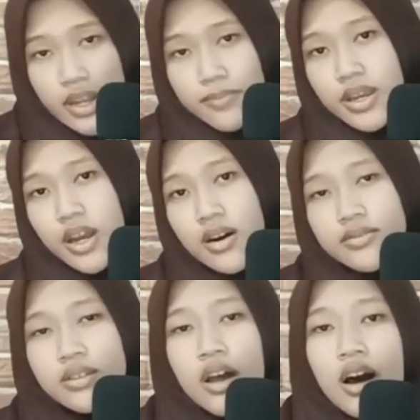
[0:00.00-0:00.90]

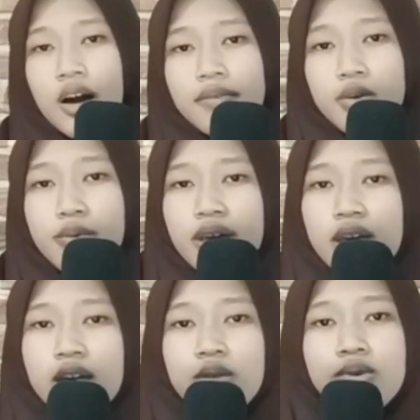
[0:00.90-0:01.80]
because of the way
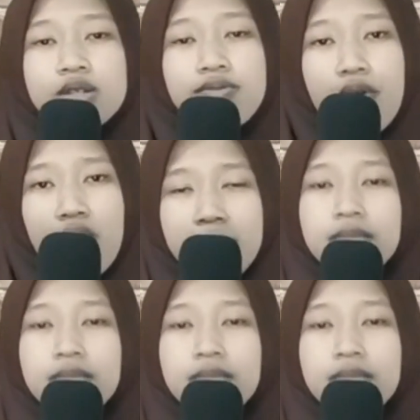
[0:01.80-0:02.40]
it was formed